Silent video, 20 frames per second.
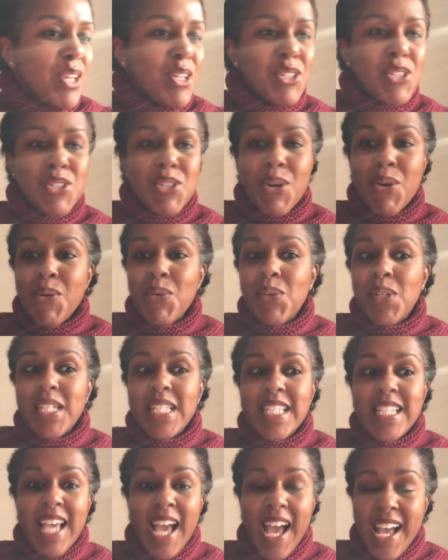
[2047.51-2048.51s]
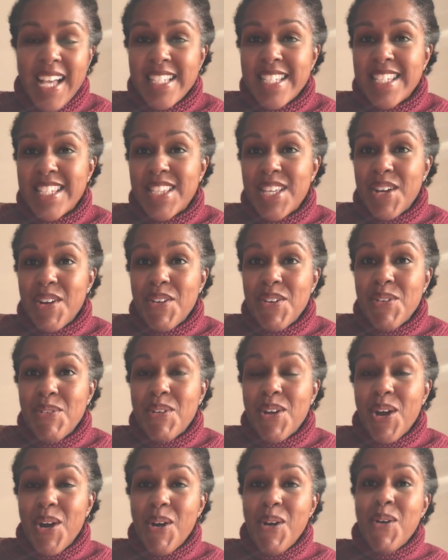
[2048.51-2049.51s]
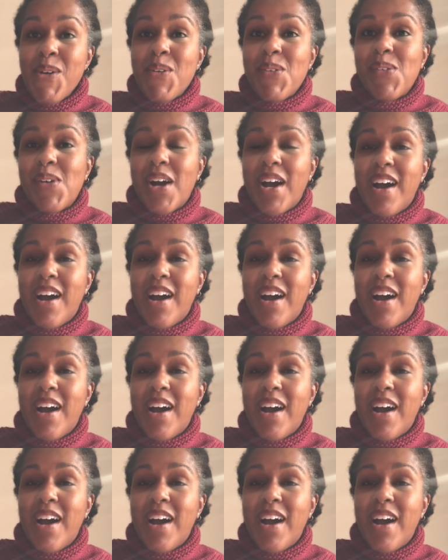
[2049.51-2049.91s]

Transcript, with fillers: So yes, there you go.